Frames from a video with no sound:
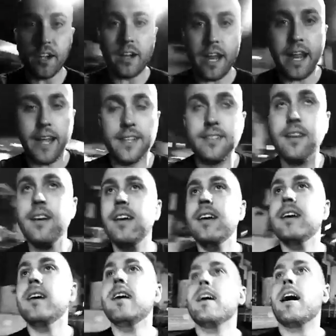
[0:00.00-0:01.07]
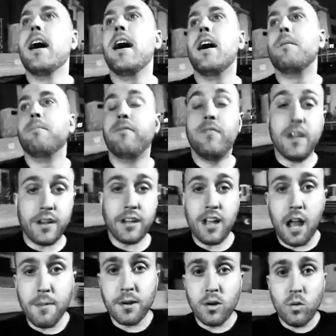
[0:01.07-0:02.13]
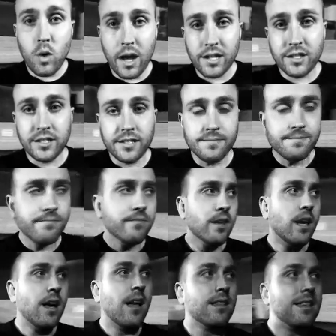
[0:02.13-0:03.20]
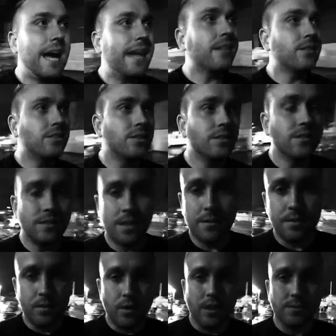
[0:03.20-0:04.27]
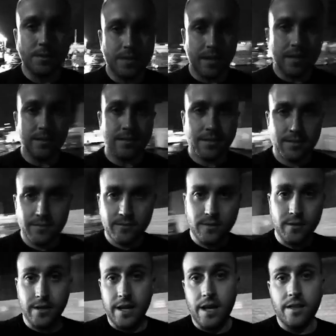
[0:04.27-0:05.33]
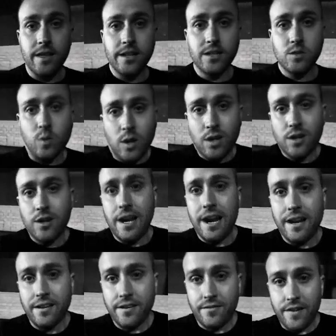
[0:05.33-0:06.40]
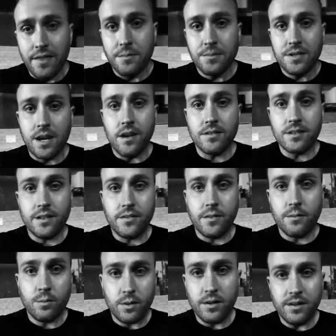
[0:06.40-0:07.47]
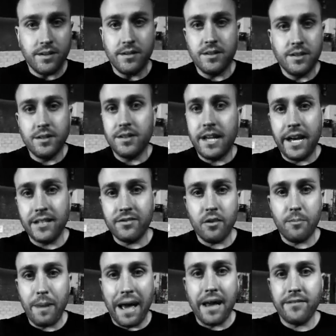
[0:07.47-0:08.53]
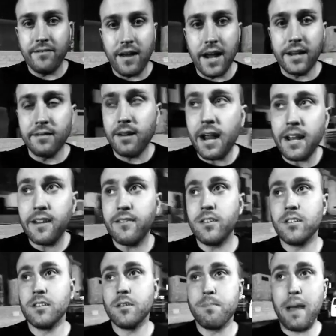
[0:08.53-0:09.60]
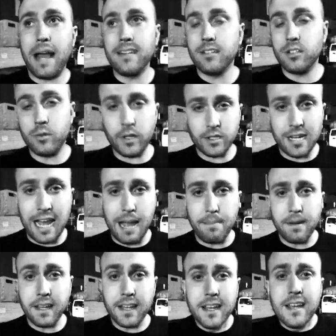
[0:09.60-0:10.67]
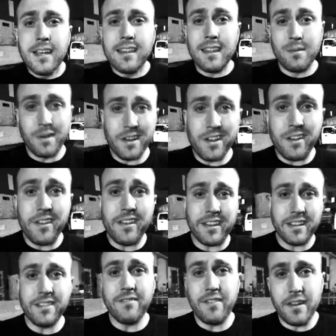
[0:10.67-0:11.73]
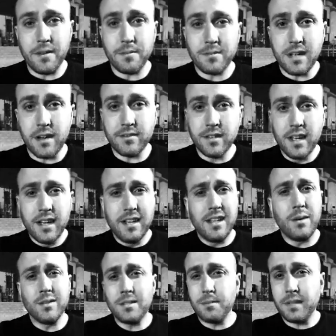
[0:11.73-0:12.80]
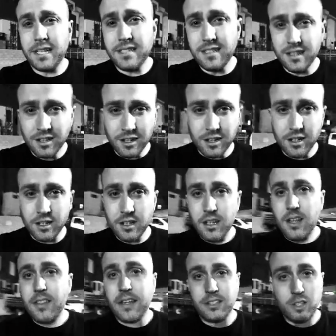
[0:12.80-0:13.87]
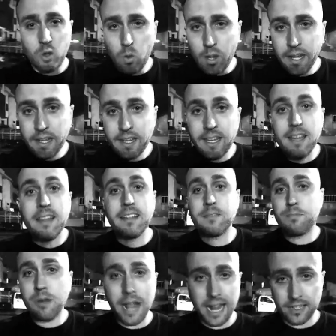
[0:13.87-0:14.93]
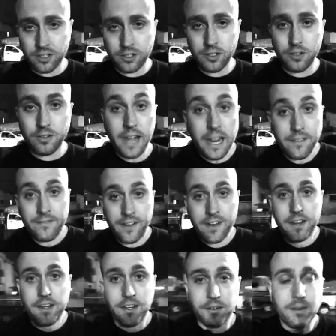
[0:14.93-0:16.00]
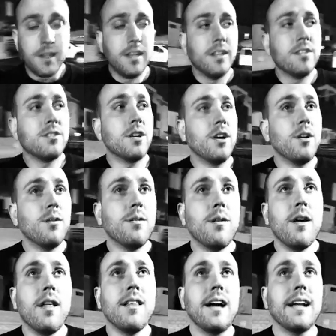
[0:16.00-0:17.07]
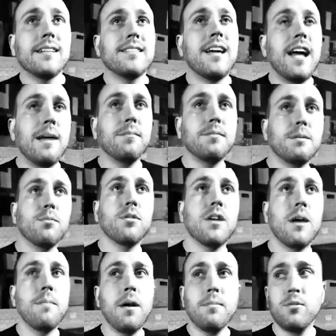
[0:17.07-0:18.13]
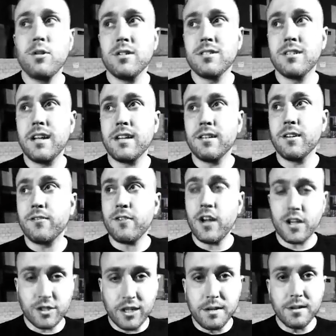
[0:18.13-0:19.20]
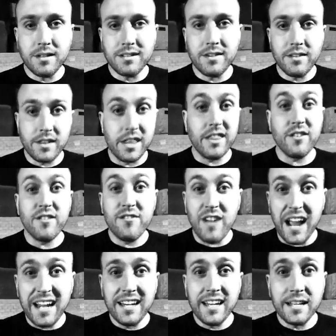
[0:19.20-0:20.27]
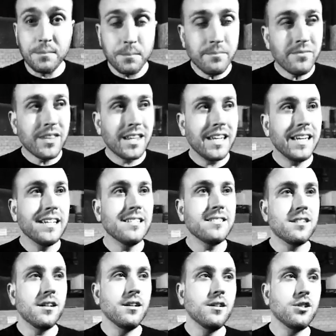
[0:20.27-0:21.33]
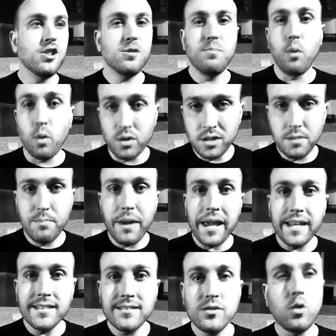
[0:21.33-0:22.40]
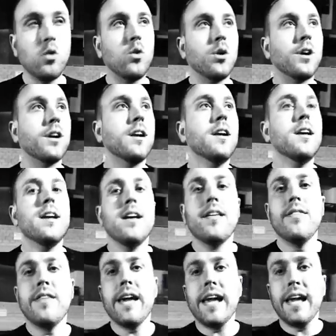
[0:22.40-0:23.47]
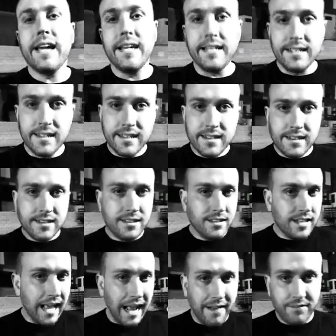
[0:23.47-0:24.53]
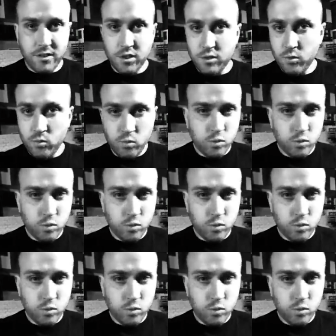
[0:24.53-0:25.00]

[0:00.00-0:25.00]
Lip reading: our hands? Very common question. A lot of students come to us because, well, hell, they just want to learn how to defend themselves in case of a bad fight, right? If there's a bad situation happening, they want to know that they can defend themselves. They want something easy to learn, that's quick, that's practical, and fun to do. So a lot of times people come up to us and they're frustrated because everything that they're finding is sports-based, or they have to